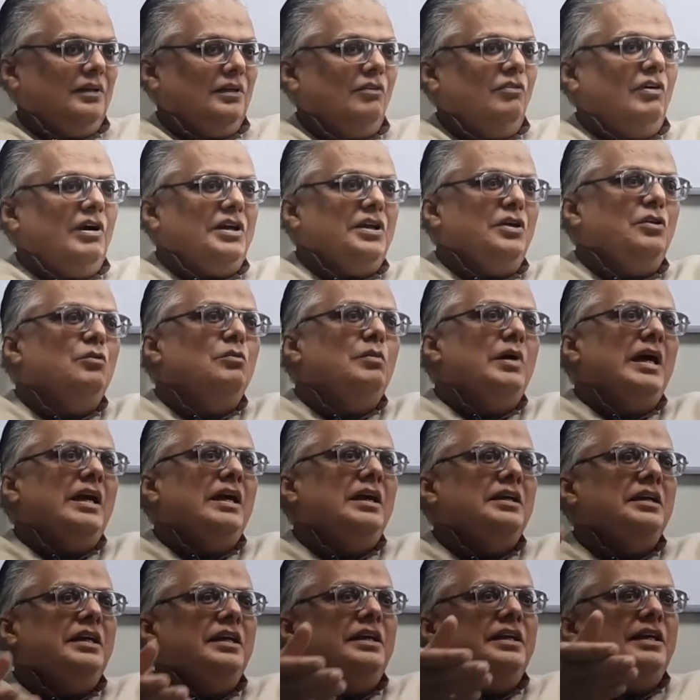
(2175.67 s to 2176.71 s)
What
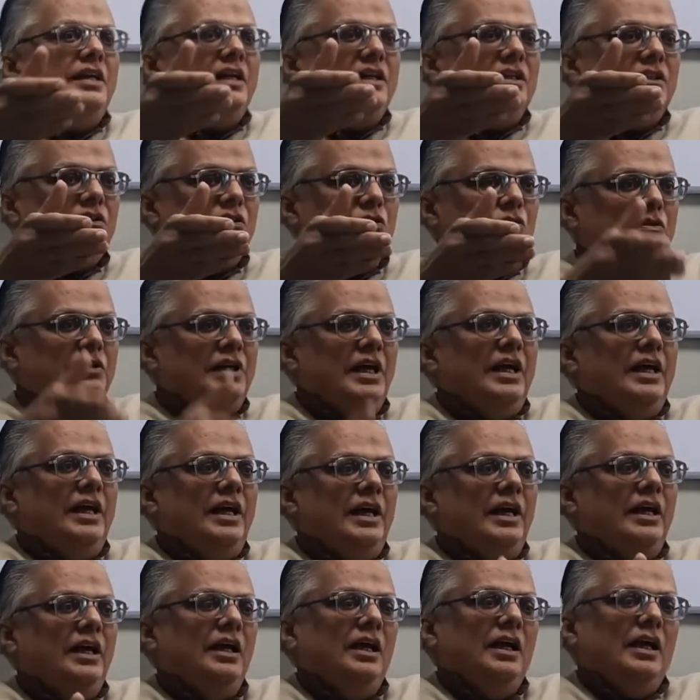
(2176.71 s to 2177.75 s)
humanity needs
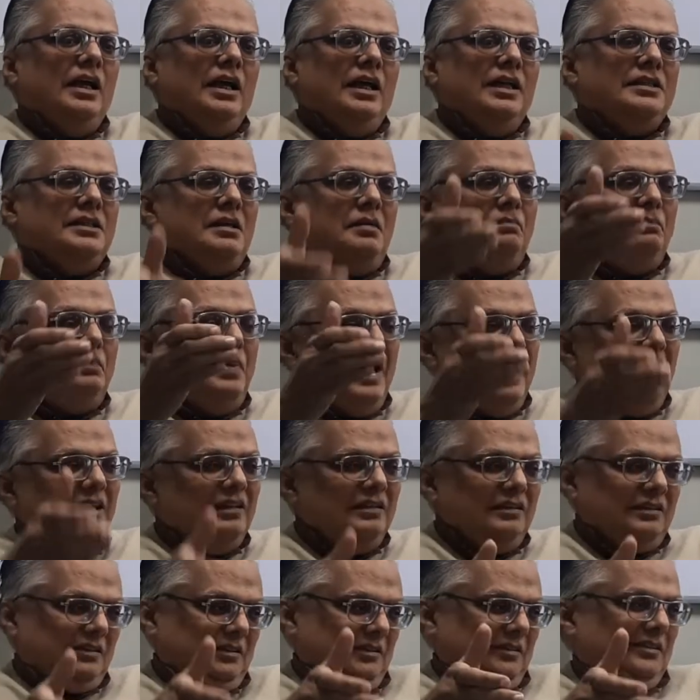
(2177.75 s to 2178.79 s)
today is a
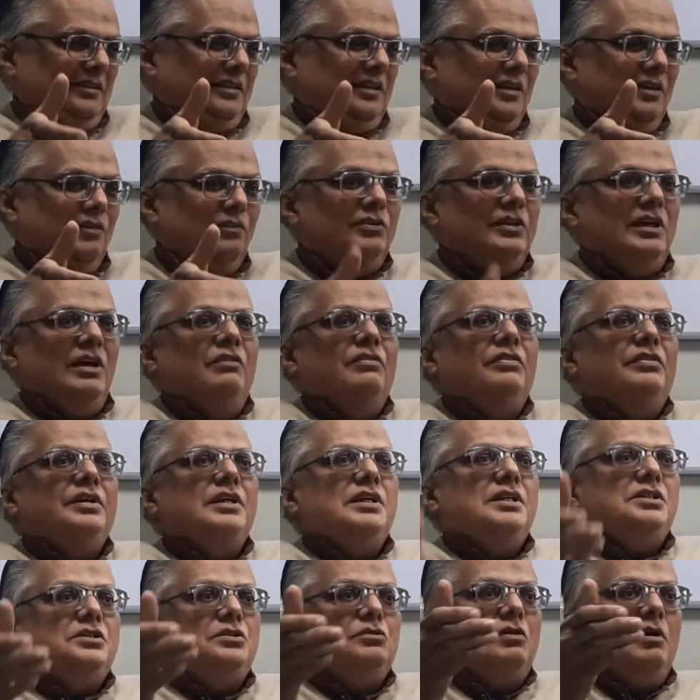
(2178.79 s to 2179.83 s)
balance. We have
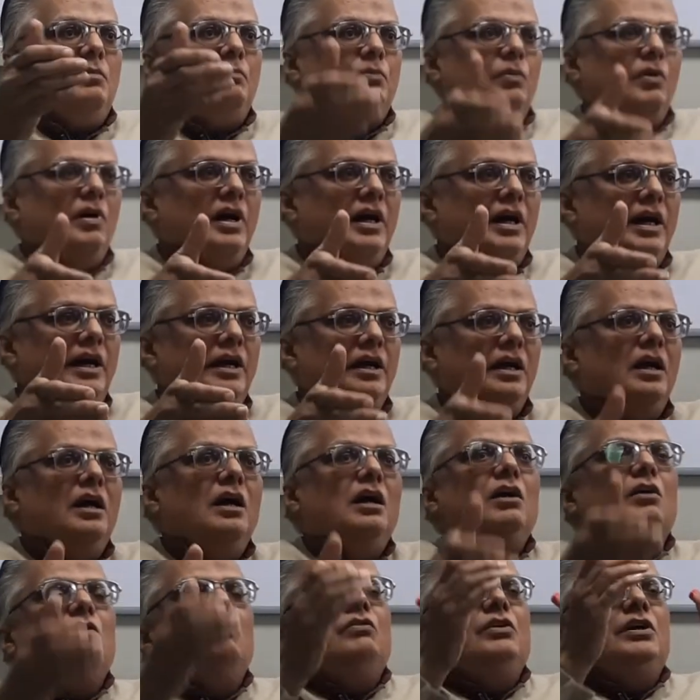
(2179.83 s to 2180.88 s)
reached to a point
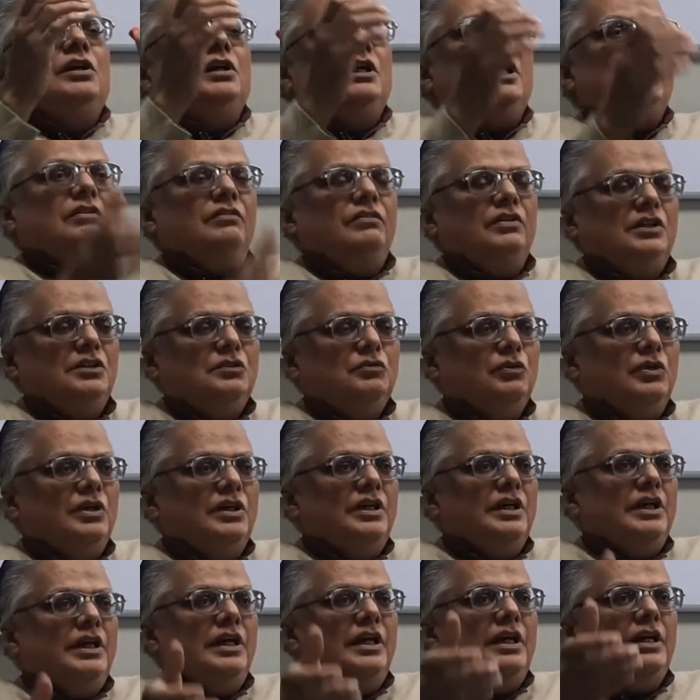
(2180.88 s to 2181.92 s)
when in which we
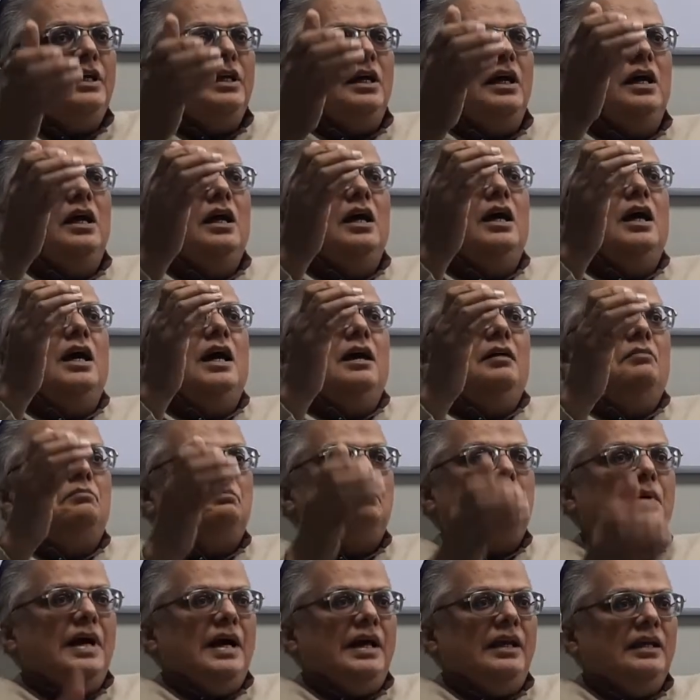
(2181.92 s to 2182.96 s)
need a
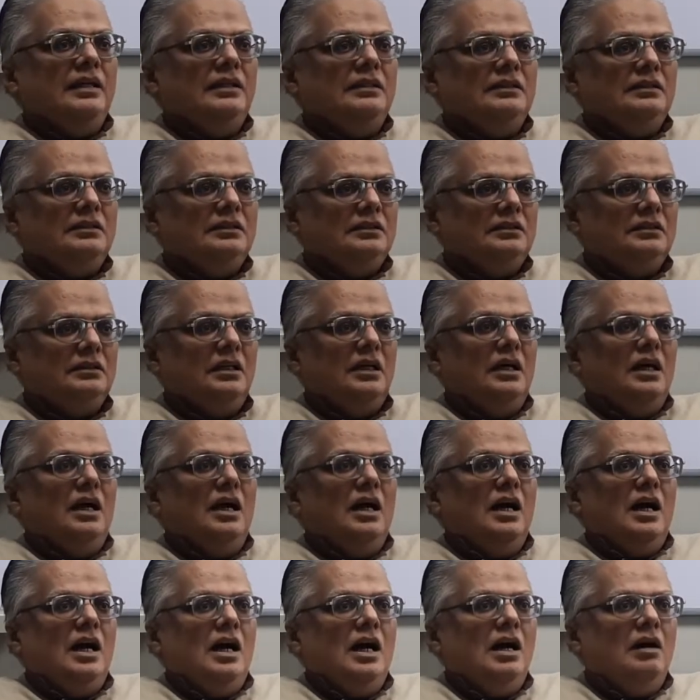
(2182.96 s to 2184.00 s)
balance,
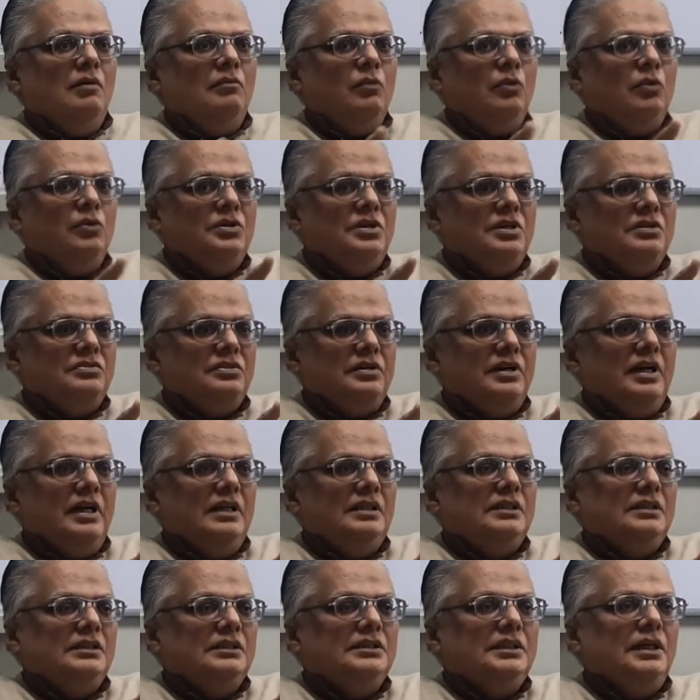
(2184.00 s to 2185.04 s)
a harmonious
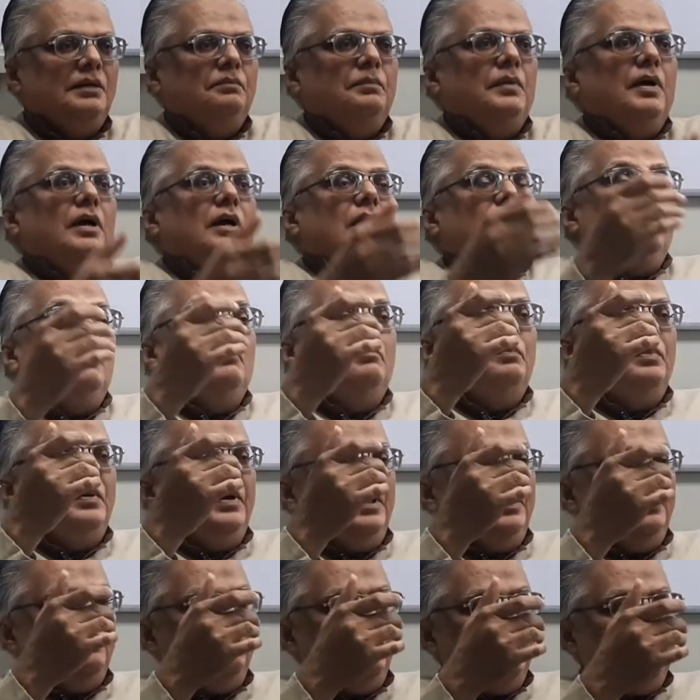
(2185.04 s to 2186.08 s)
relationship
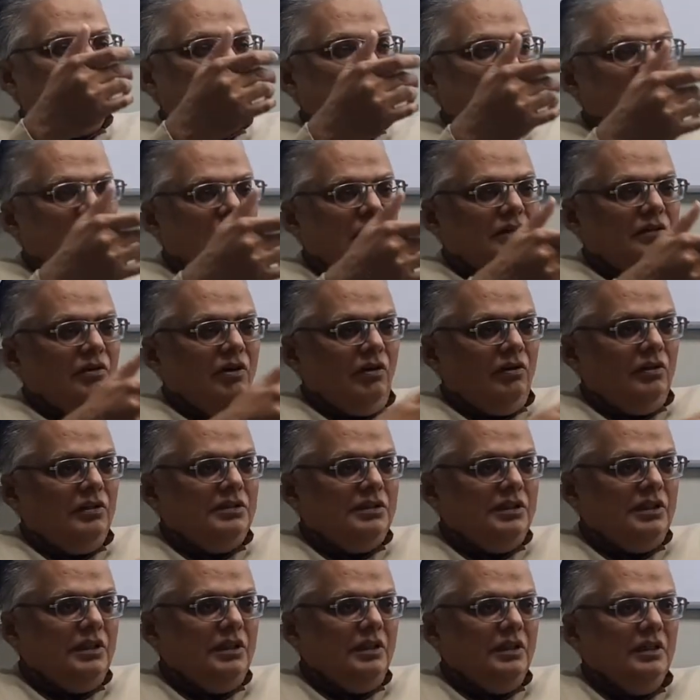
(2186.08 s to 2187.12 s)
between
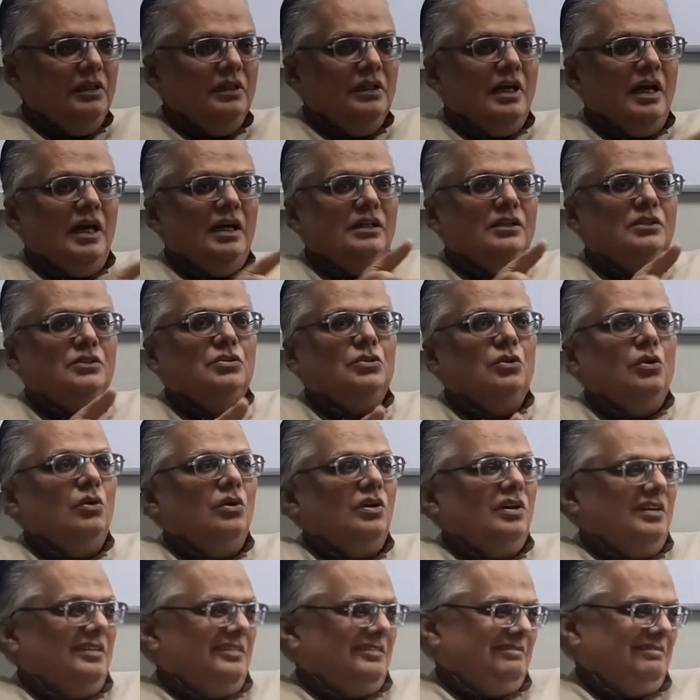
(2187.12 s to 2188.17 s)
technology and soul.